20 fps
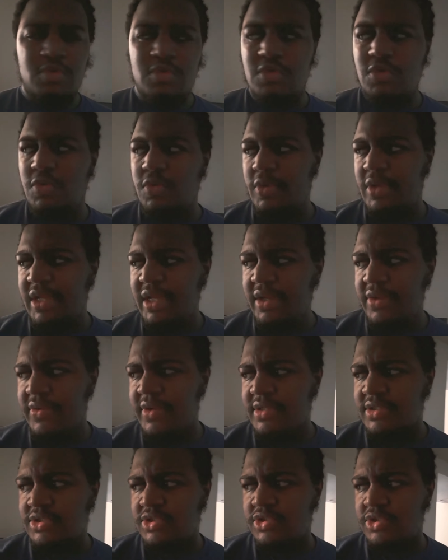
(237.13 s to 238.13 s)
Who here
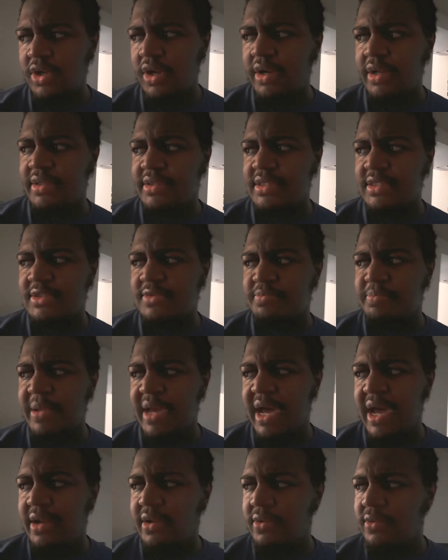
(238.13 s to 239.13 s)
has started this
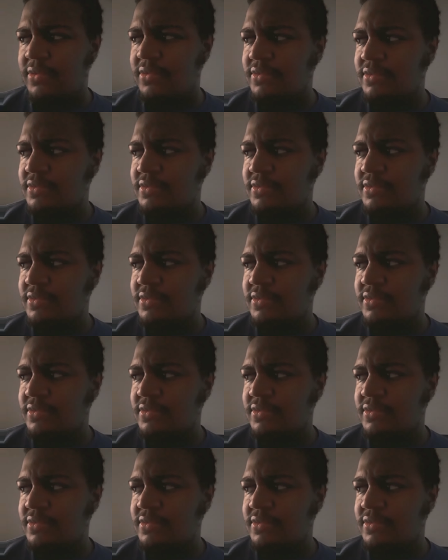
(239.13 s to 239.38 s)
battle?